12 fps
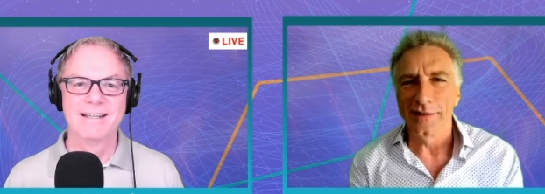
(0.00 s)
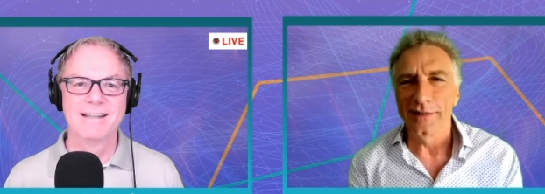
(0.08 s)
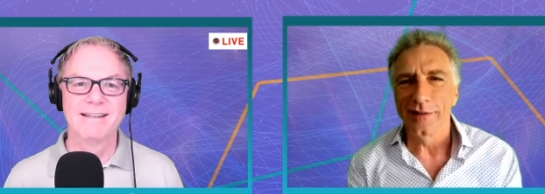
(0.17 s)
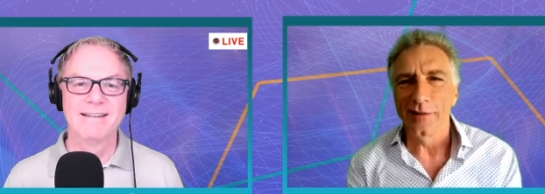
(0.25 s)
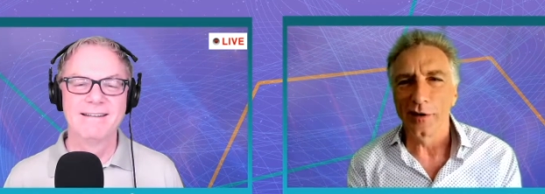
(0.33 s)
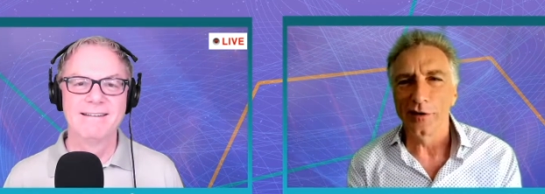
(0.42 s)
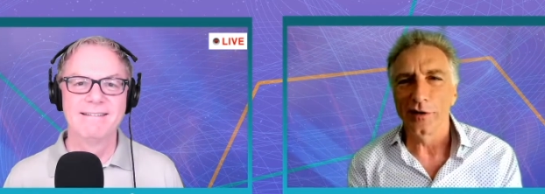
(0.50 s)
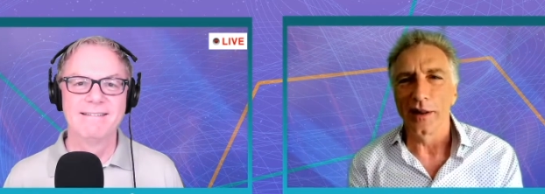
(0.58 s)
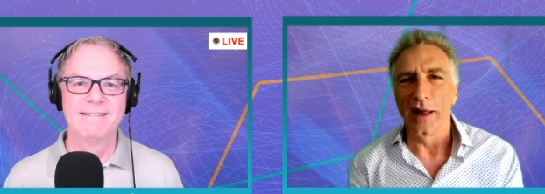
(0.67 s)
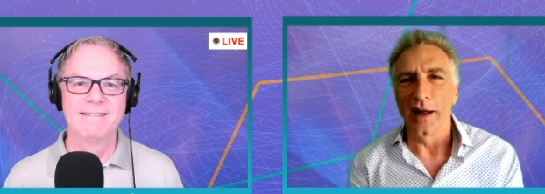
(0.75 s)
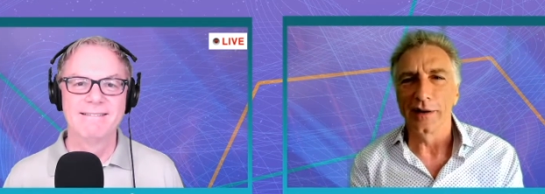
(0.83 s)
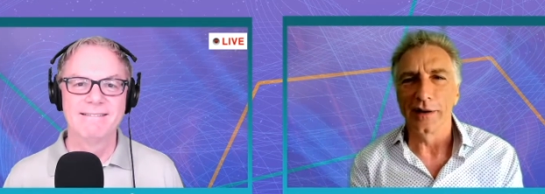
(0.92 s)
Speaker 1: into you know,
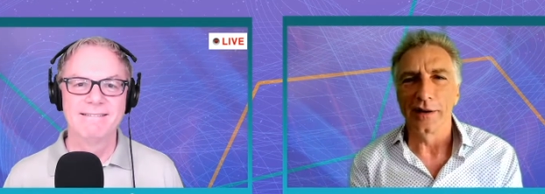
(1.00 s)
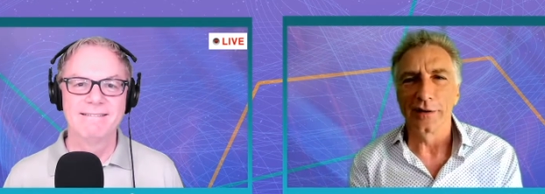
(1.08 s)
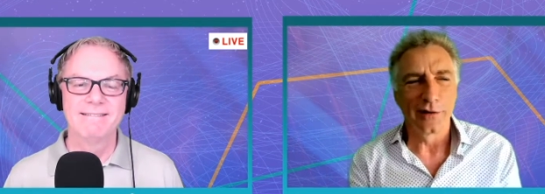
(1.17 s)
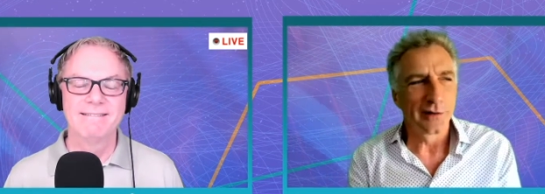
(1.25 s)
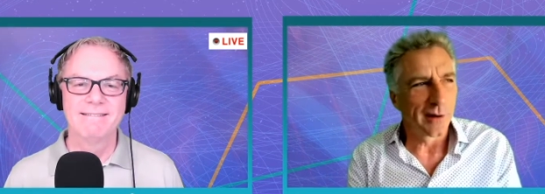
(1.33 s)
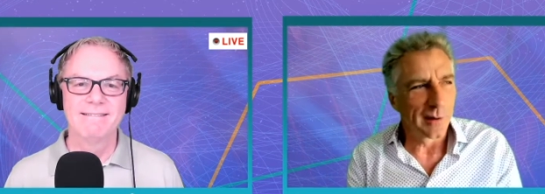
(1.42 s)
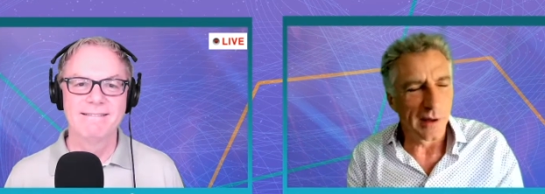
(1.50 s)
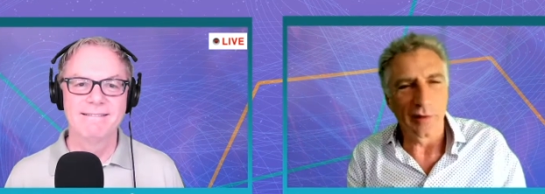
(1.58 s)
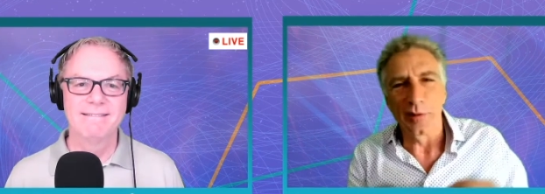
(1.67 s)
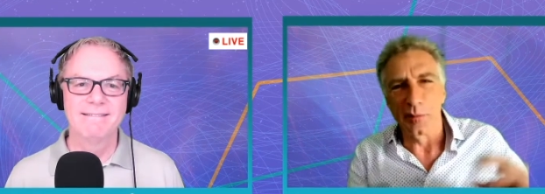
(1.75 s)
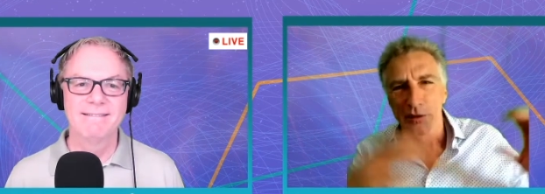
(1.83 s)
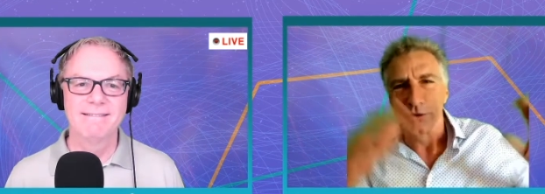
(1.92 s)
Virgin Galactic because he's
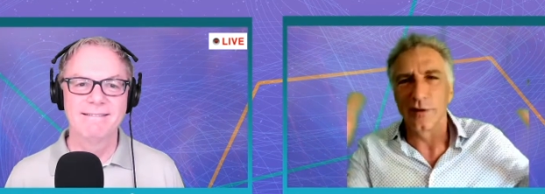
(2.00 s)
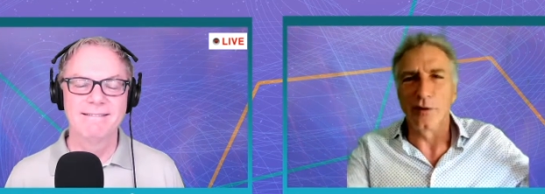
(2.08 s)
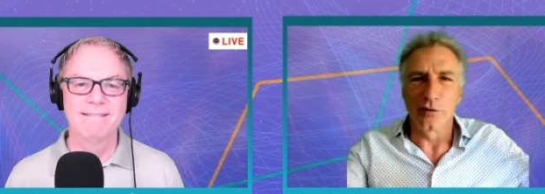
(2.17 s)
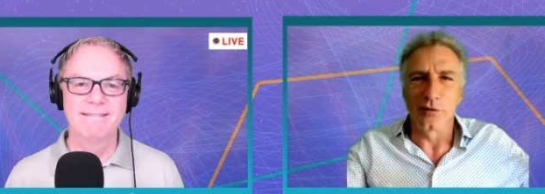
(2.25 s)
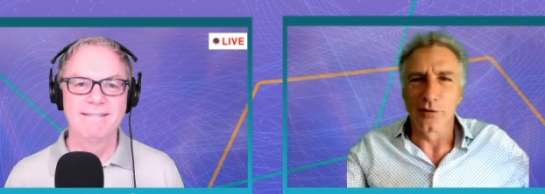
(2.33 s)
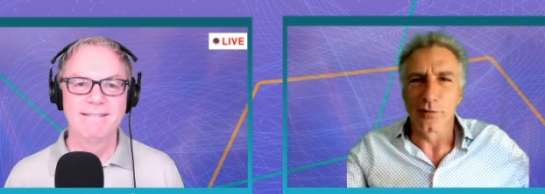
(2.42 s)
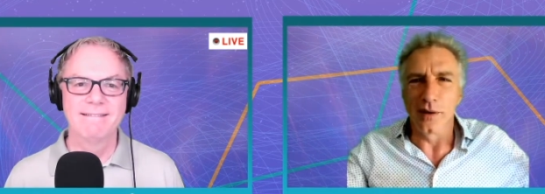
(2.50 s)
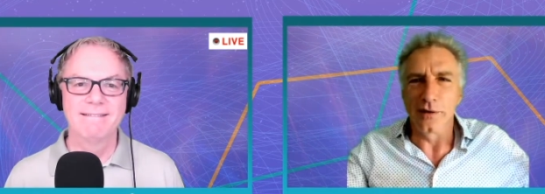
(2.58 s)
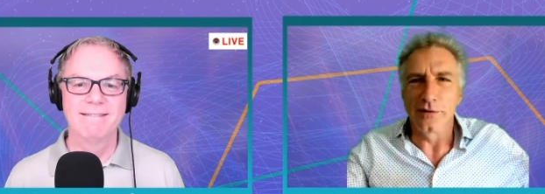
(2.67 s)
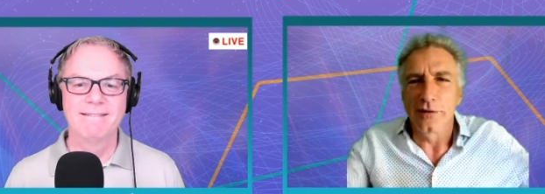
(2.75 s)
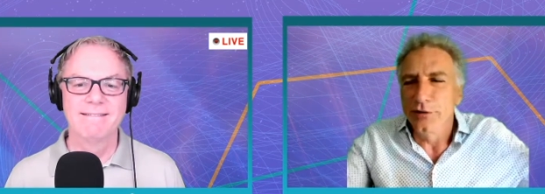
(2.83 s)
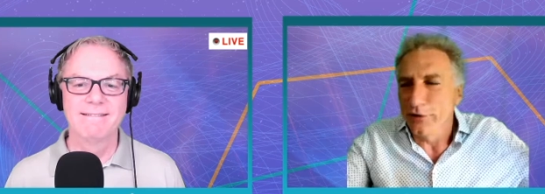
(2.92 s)
going to have to put servers in
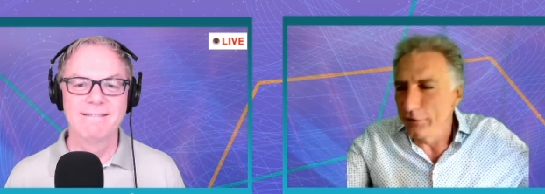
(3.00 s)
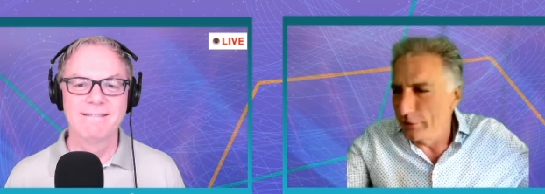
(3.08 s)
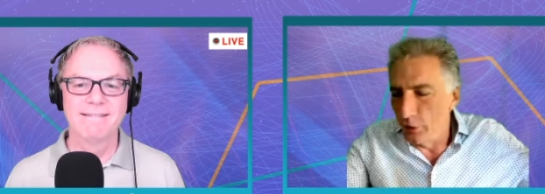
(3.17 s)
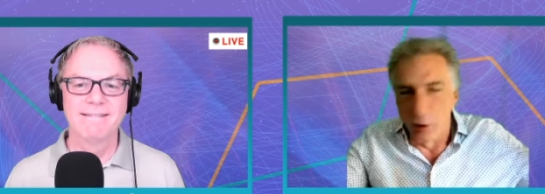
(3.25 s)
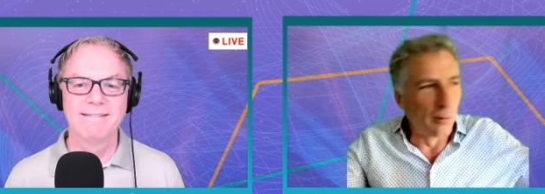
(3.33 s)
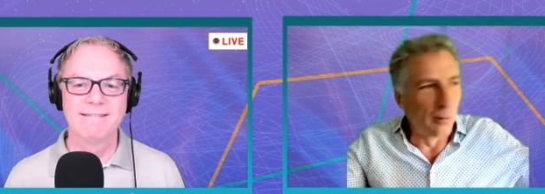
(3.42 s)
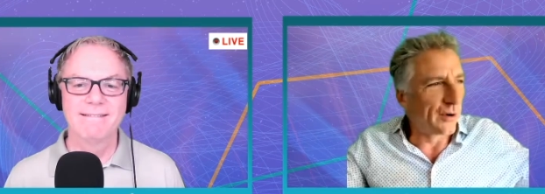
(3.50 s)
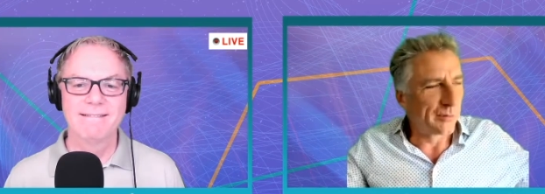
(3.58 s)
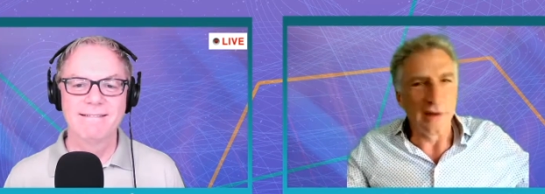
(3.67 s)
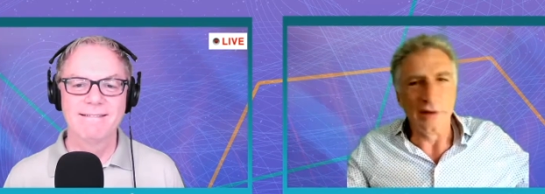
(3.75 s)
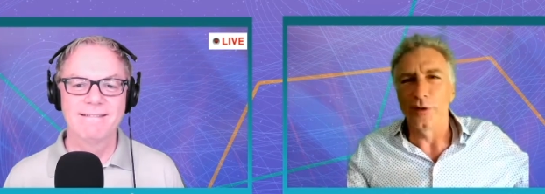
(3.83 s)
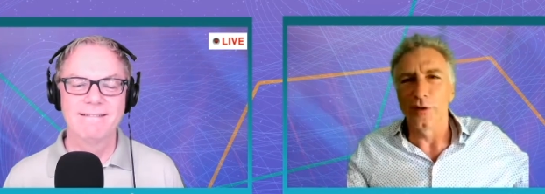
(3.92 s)
space. There's just no
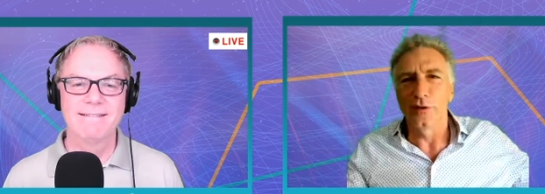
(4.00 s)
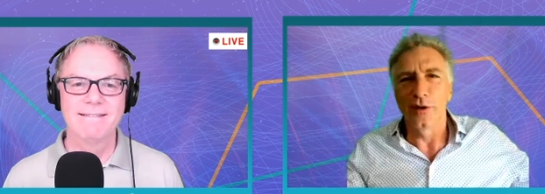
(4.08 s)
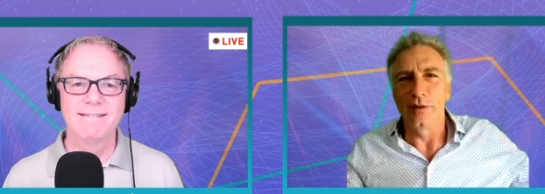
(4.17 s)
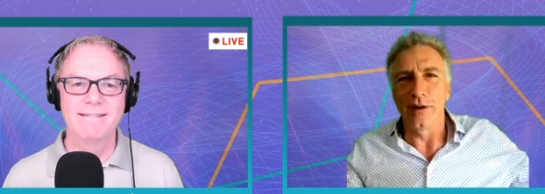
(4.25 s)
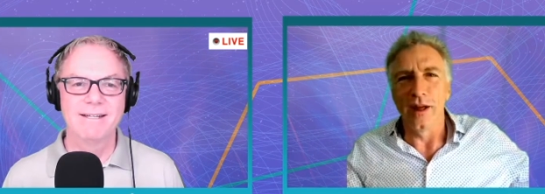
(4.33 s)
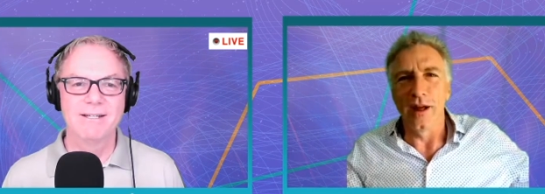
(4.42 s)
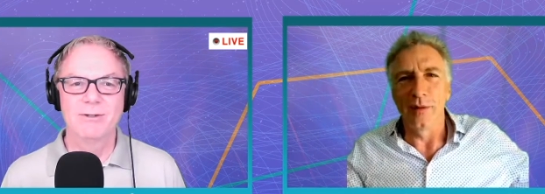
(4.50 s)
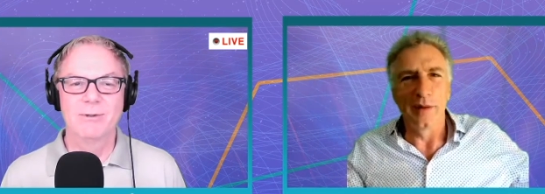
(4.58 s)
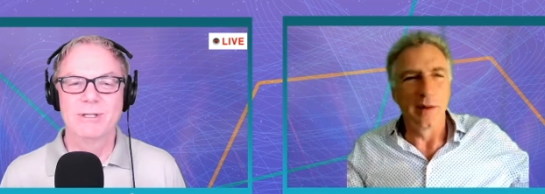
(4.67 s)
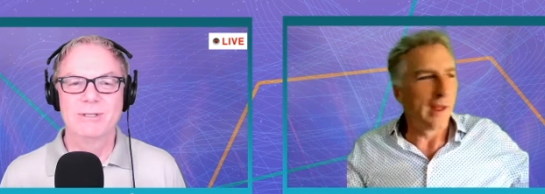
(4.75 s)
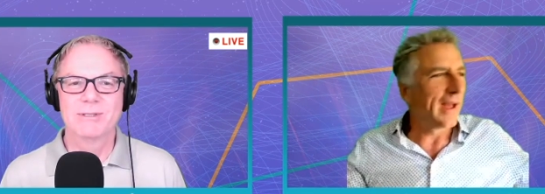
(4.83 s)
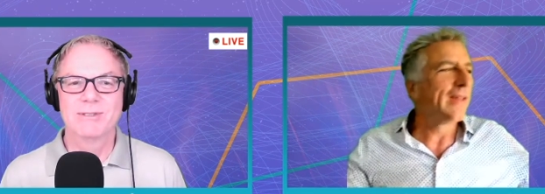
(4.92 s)
more space for a server.
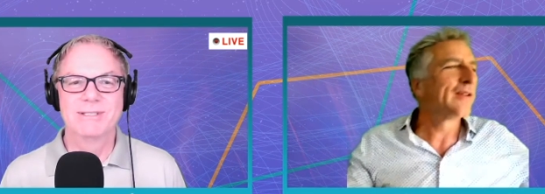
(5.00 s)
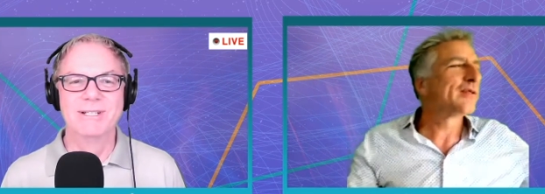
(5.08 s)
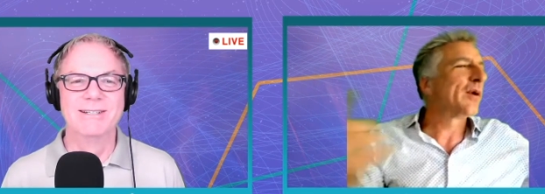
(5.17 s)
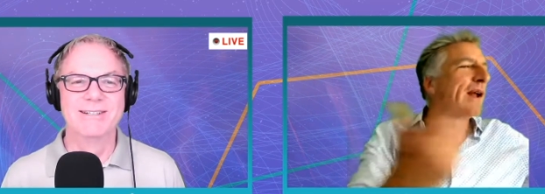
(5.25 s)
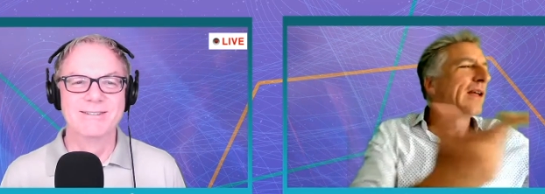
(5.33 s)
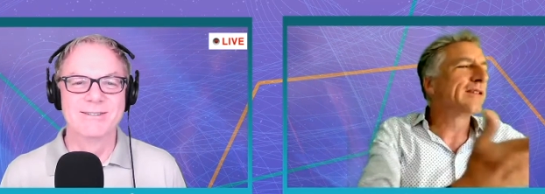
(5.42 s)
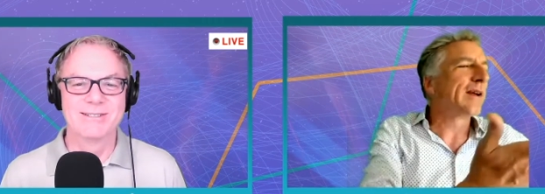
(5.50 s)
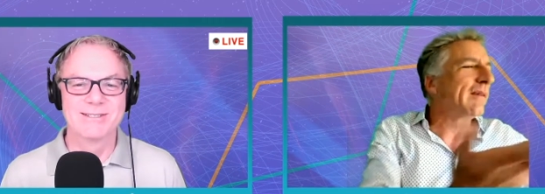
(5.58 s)
uh, there's one